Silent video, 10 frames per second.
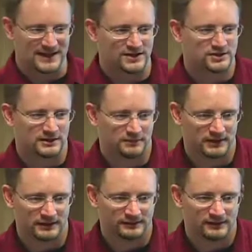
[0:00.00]

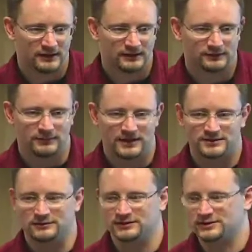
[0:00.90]
mitigation in place
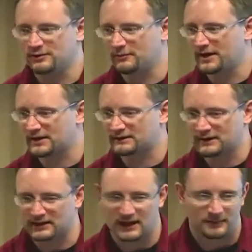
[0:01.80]
to make sure that you are
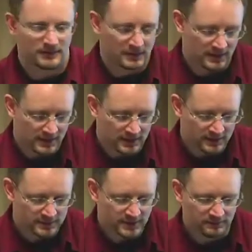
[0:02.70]
back at that gap.
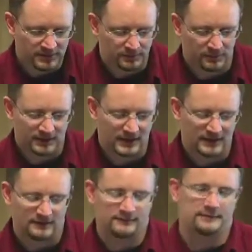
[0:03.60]
Some people
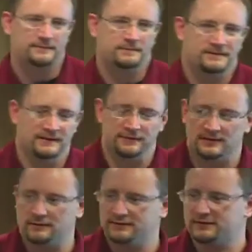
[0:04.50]
will have
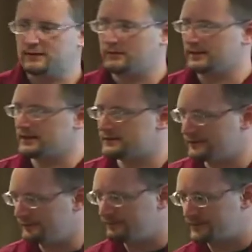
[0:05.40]
different levels that they want to
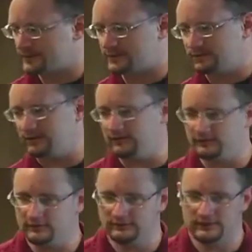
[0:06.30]
get to. So
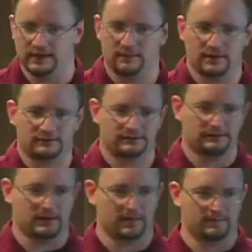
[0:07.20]
their CNA
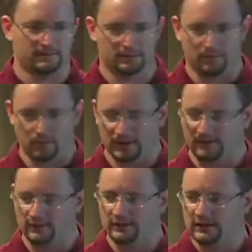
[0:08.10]
process has
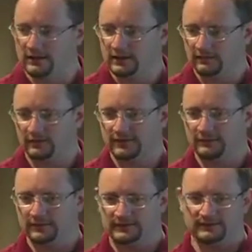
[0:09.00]
one level, for
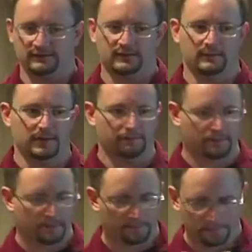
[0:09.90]
example, like the
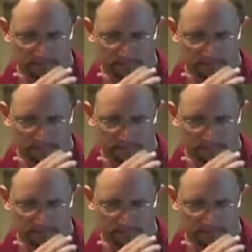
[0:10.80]
CMM.